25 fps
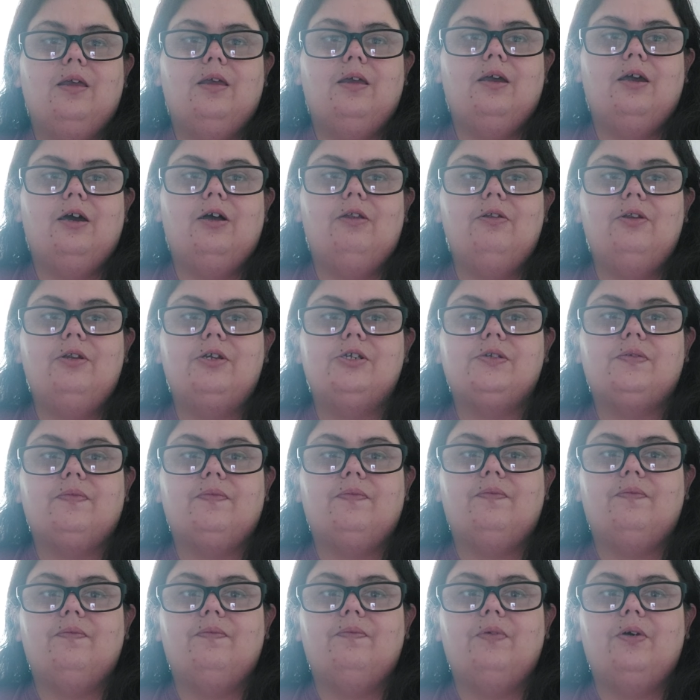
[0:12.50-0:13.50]
Hal and his
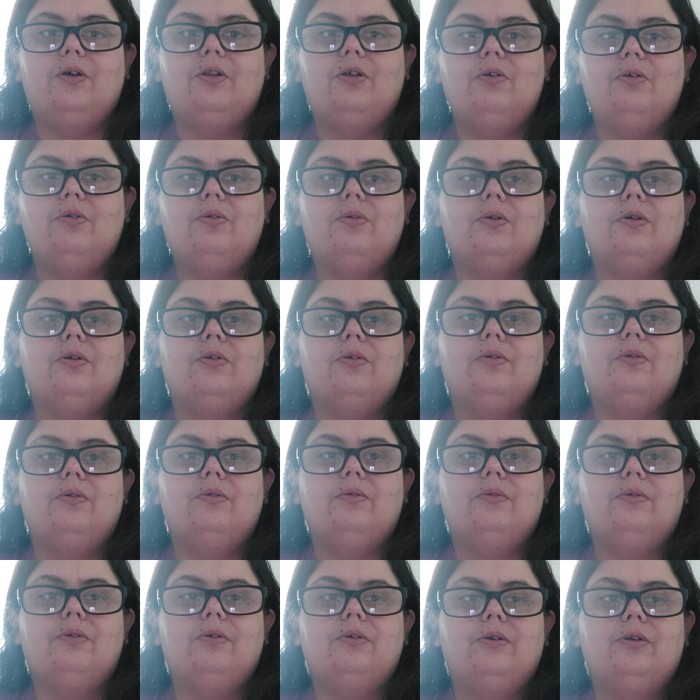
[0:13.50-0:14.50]
fellow crew
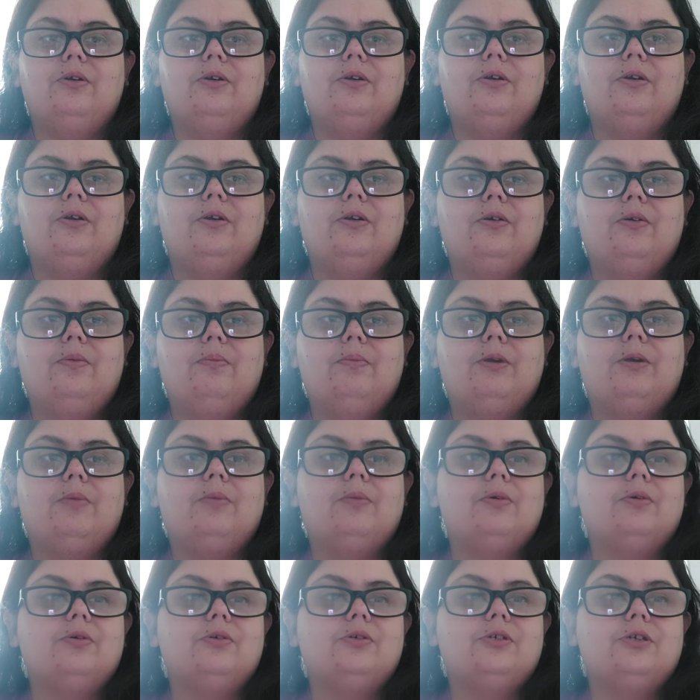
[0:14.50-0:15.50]

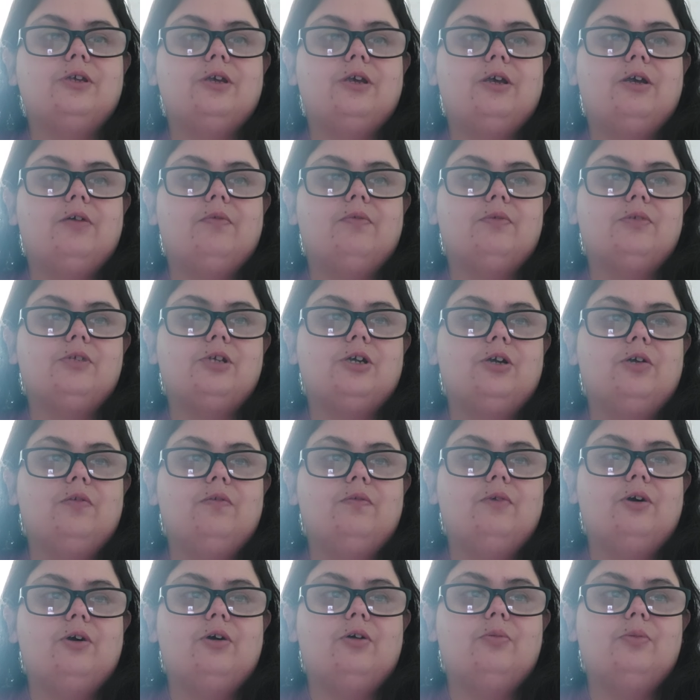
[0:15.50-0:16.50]
members have
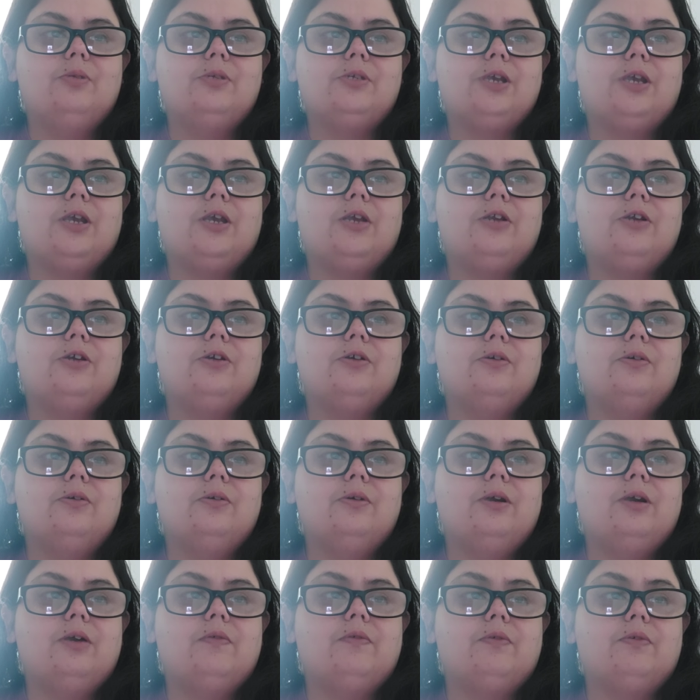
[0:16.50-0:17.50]
returned home to Skandia
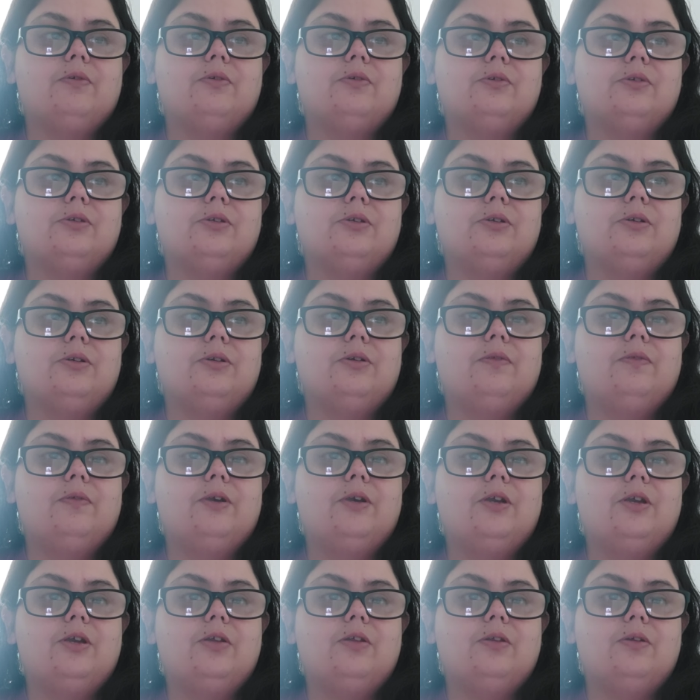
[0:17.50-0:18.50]
after
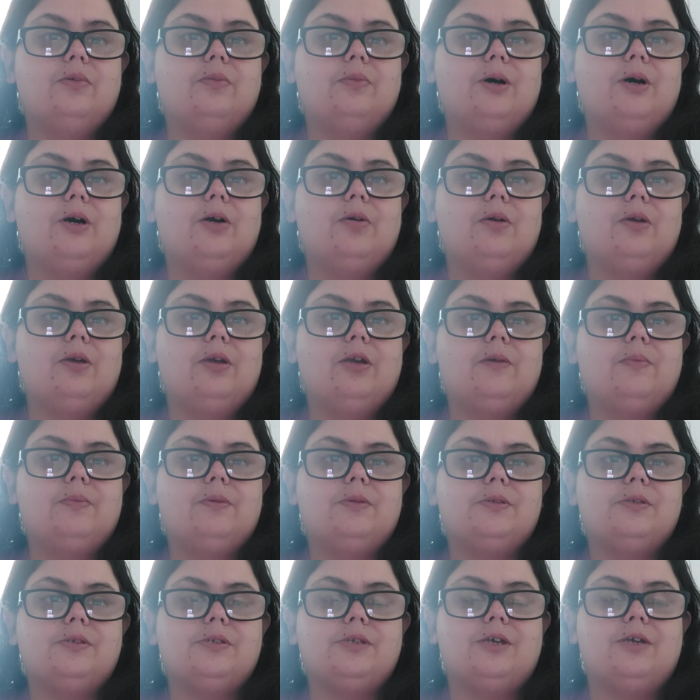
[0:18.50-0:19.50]
defeating the pirate
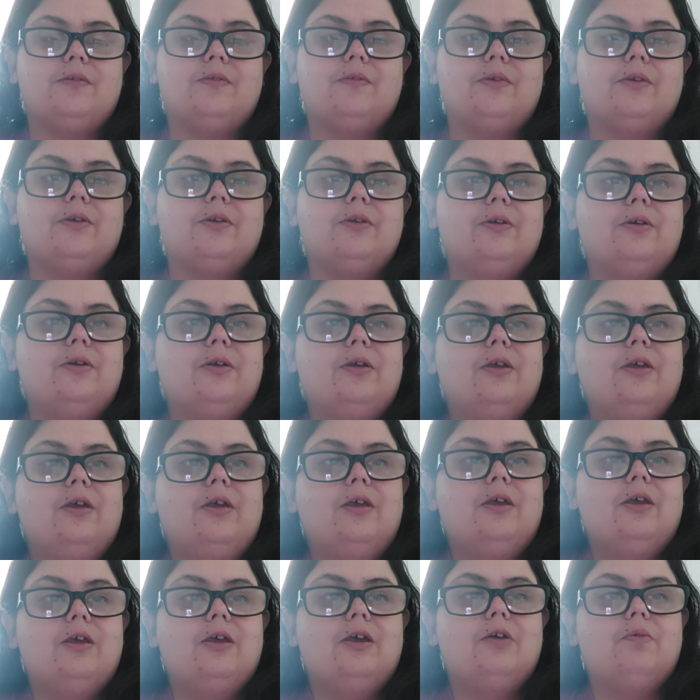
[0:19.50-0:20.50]
captain Zavac
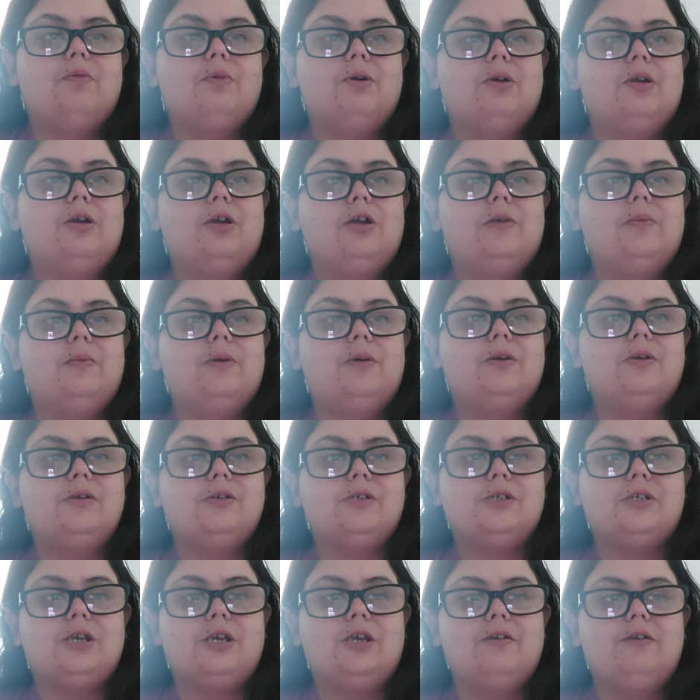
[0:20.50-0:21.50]
and reclaiming
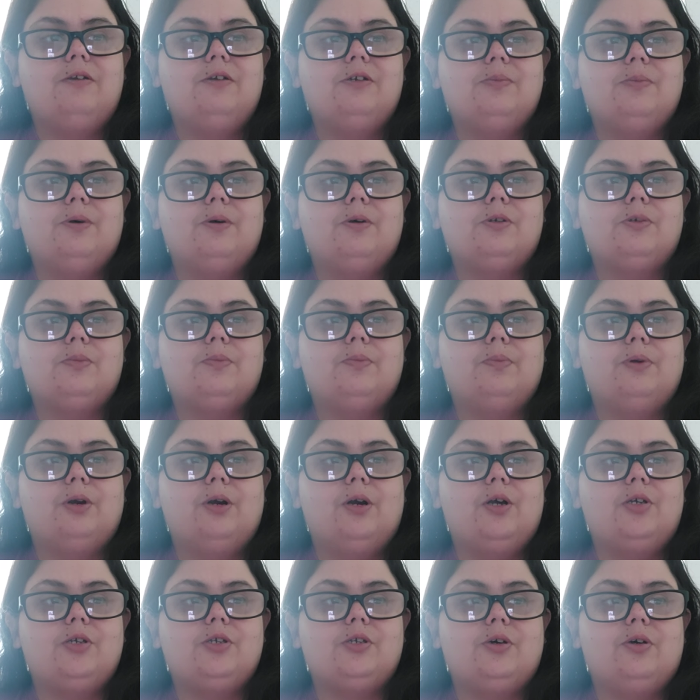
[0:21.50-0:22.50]
Skandia's most
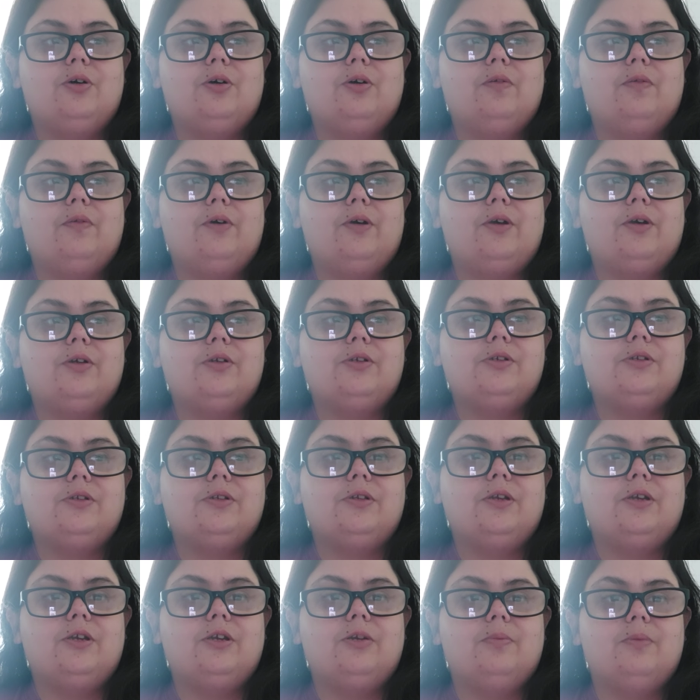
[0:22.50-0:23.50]
prized artifact,
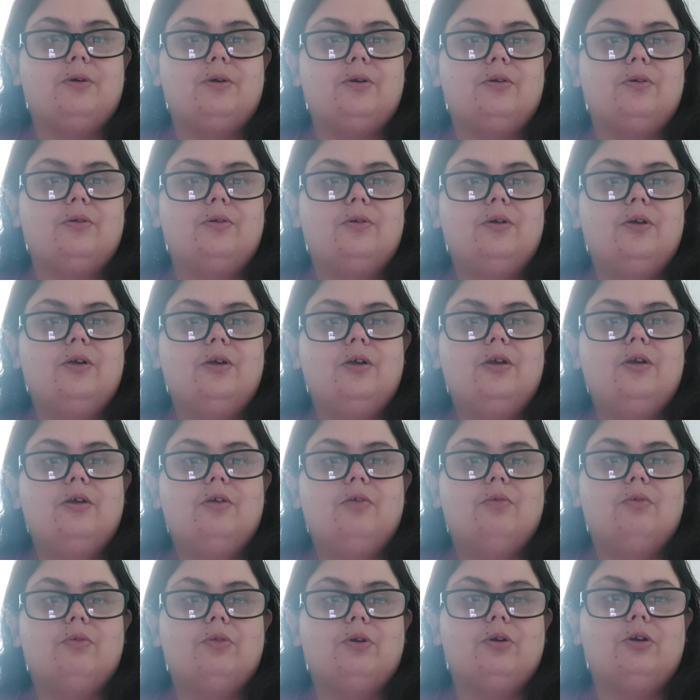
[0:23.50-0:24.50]
the Andomal.
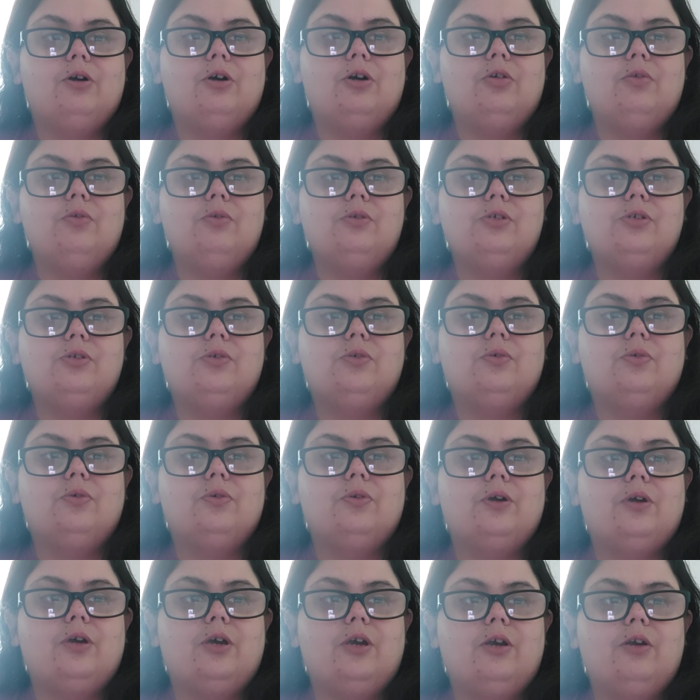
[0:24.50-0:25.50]
With their honor
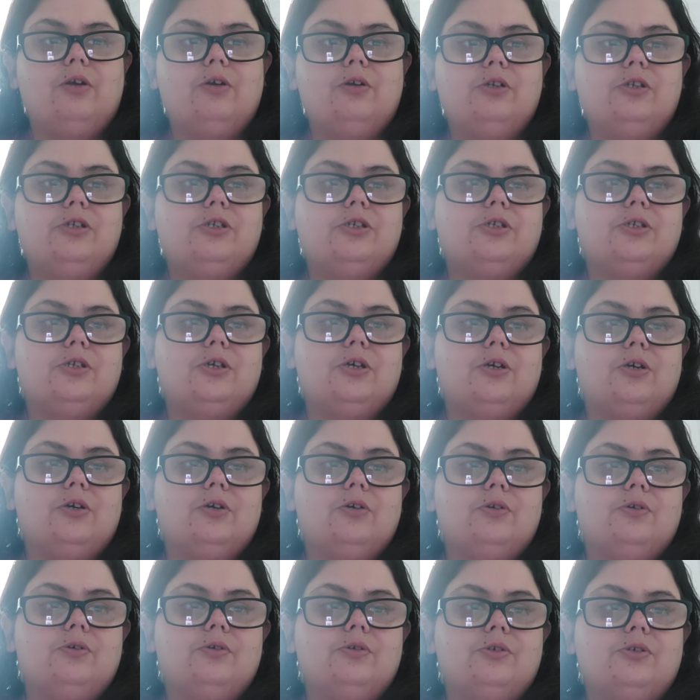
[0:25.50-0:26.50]
restored, the Herons
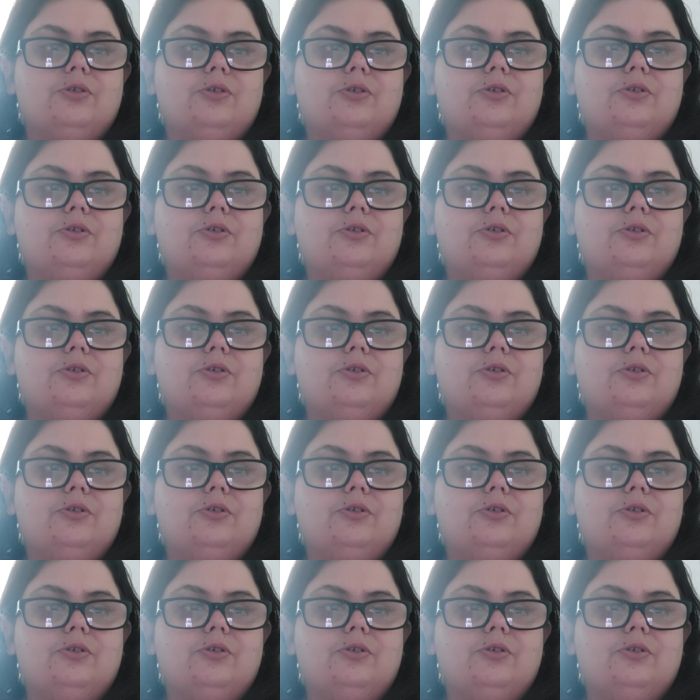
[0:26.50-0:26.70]
turn